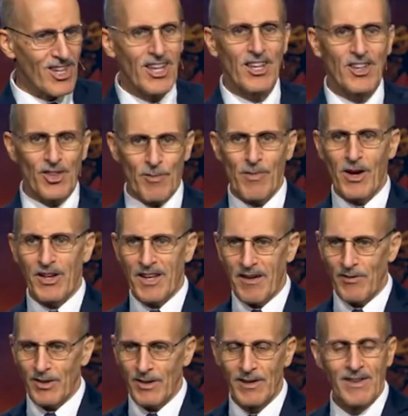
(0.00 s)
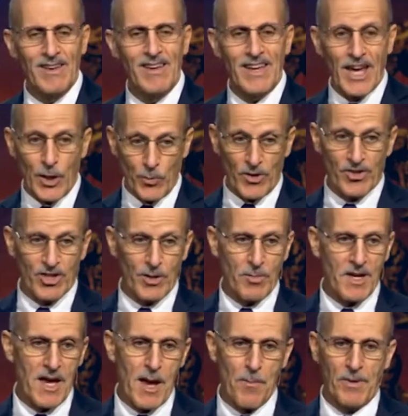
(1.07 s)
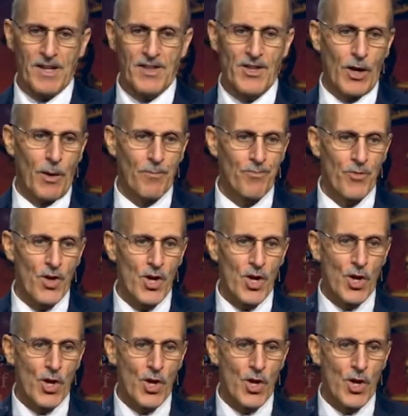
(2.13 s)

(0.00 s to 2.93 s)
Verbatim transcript: that tell us about heaven and what's going to be happening there.